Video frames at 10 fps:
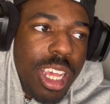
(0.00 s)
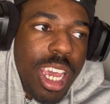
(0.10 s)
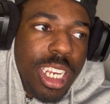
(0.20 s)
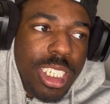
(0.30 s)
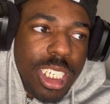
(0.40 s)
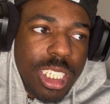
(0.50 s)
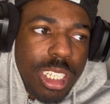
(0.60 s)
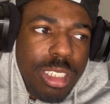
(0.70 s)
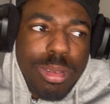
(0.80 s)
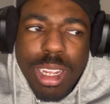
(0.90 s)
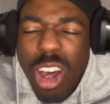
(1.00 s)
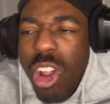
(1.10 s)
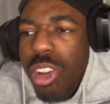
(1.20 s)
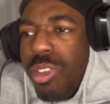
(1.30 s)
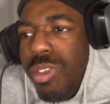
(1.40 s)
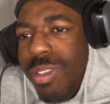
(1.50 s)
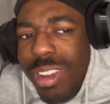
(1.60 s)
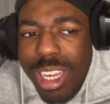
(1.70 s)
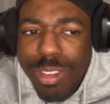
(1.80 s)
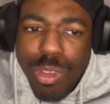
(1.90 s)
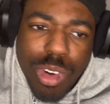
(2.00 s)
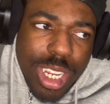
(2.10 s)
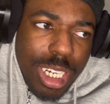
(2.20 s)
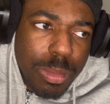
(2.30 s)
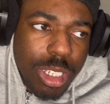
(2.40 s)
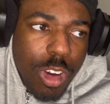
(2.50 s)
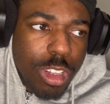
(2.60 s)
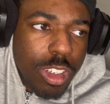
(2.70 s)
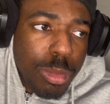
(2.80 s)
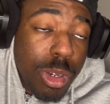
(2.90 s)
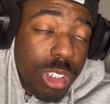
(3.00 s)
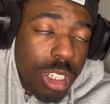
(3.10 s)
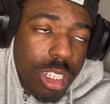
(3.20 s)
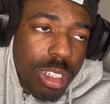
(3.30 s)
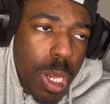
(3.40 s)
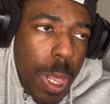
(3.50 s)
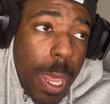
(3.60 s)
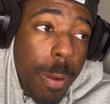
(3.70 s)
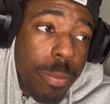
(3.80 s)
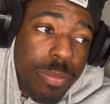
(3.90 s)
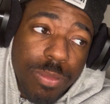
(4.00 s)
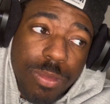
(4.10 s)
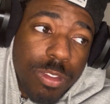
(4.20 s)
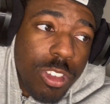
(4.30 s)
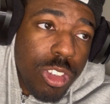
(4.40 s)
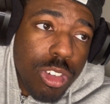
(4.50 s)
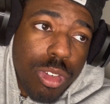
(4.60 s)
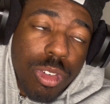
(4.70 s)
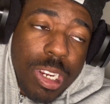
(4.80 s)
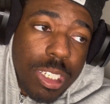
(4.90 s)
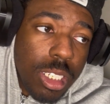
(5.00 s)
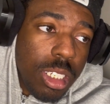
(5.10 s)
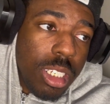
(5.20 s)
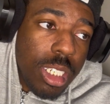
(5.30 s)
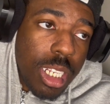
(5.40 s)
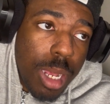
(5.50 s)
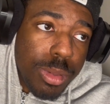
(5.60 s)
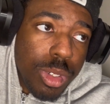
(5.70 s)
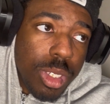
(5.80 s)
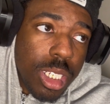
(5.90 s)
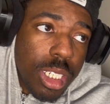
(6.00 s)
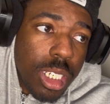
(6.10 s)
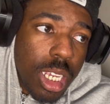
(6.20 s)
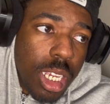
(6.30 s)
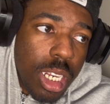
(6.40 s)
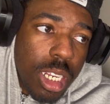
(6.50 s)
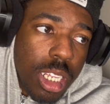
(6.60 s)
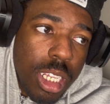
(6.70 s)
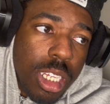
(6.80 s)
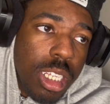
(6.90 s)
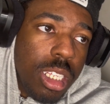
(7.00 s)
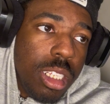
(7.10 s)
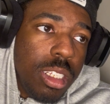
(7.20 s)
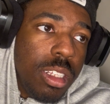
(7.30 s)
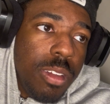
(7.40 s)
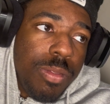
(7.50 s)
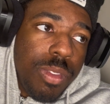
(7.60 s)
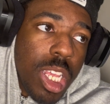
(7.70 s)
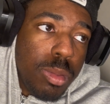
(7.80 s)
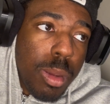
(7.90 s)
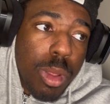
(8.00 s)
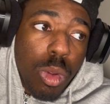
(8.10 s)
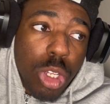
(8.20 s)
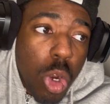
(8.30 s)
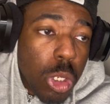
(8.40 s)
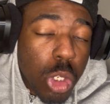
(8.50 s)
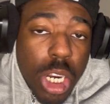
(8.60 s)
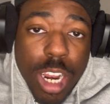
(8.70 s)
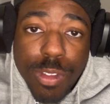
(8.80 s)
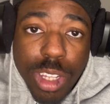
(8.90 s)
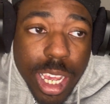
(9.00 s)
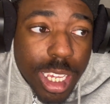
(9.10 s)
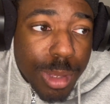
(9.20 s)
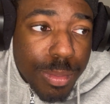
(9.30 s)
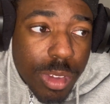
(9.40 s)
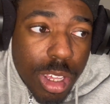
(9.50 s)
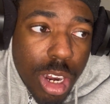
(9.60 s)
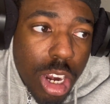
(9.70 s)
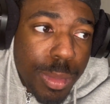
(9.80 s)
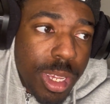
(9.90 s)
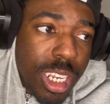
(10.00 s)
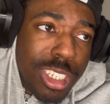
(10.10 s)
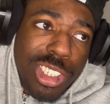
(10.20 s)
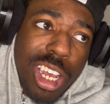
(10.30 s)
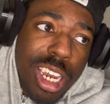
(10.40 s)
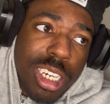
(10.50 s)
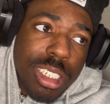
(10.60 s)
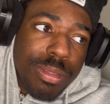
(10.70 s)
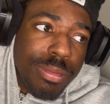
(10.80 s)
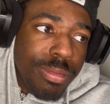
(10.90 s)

And he's he's like all of 15, 14 himself experiencing this. It's crazy. That's absolutely insane. That's probably the only girl who's going to ever like him. You know what I mean? It's Sokka.